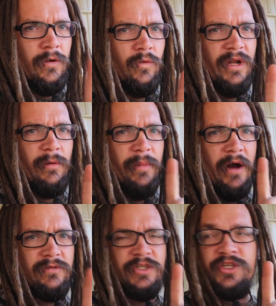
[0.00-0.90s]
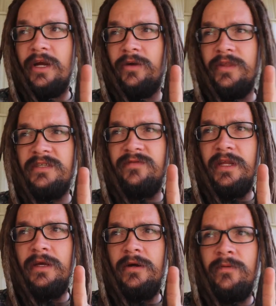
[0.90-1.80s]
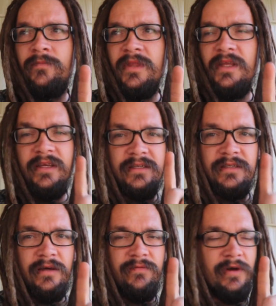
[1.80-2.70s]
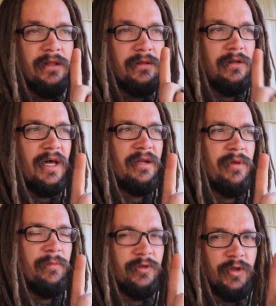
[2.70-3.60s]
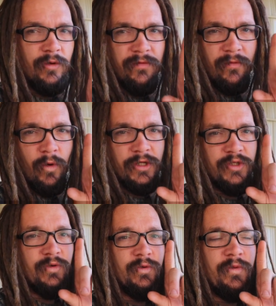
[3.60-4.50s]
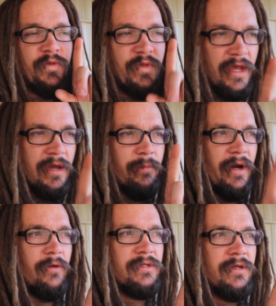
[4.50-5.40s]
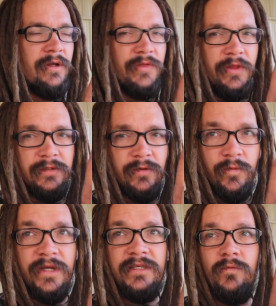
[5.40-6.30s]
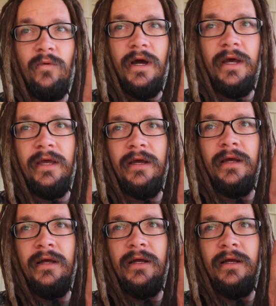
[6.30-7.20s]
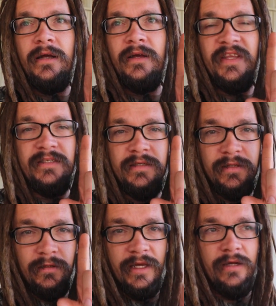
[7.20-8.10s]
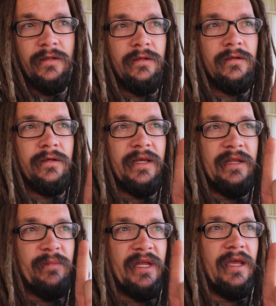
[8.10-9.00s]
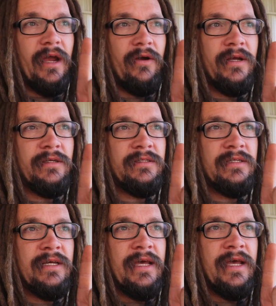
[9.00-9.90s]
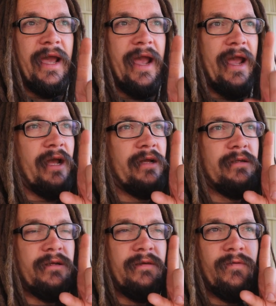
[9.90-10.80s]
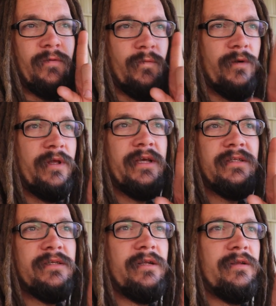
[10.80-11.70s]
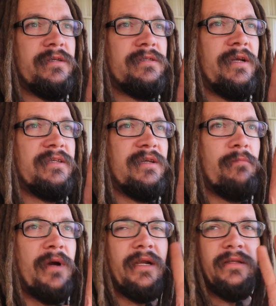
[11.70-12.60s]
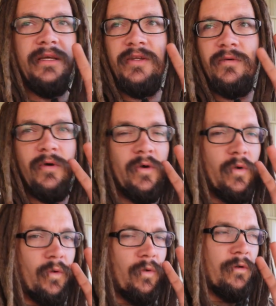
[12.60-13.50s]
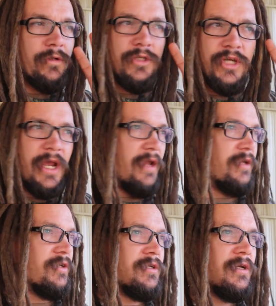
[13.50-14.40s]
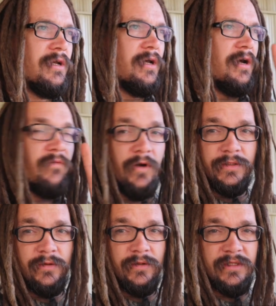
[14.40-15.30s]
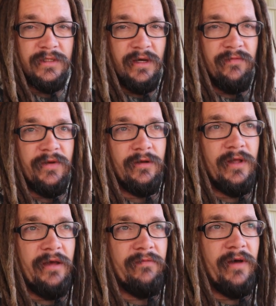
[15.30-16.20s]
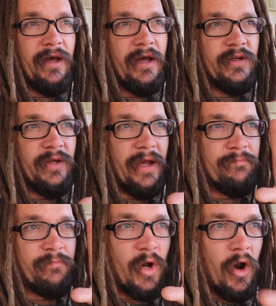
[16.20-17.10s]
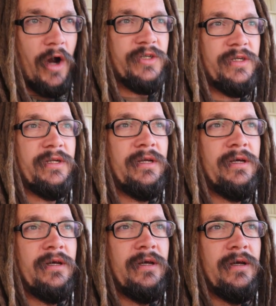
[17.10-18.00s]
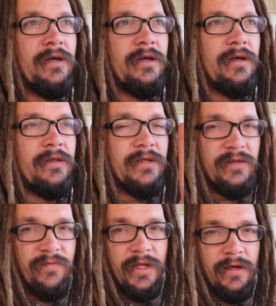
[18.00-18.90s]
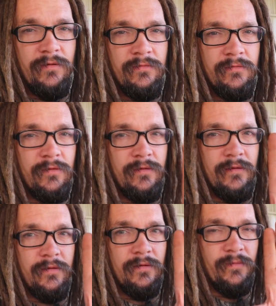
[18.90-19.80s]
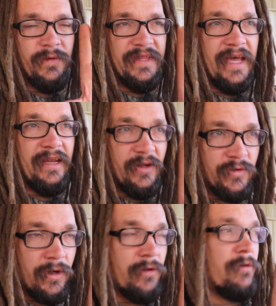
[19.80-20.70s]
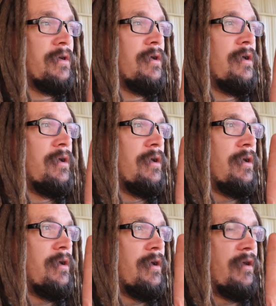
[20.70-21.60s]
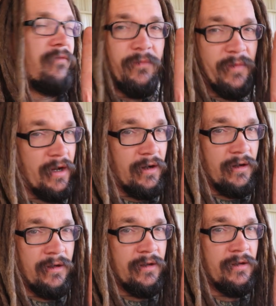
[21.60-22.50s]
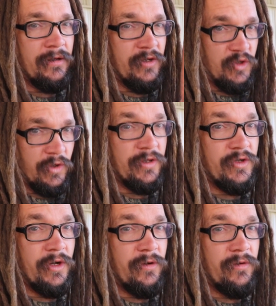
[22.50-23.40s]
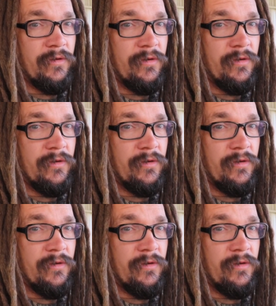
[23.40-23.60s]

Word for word: What I'm about to share in this video is stuff a lot of people don't even want you to think about. There's a reason why this is illegal in many areas, and if you really consider these things, it might lead to a whole change of all sorts of stuff in your life. I, I, I caution this video with that intro, and from there, enjoy the show.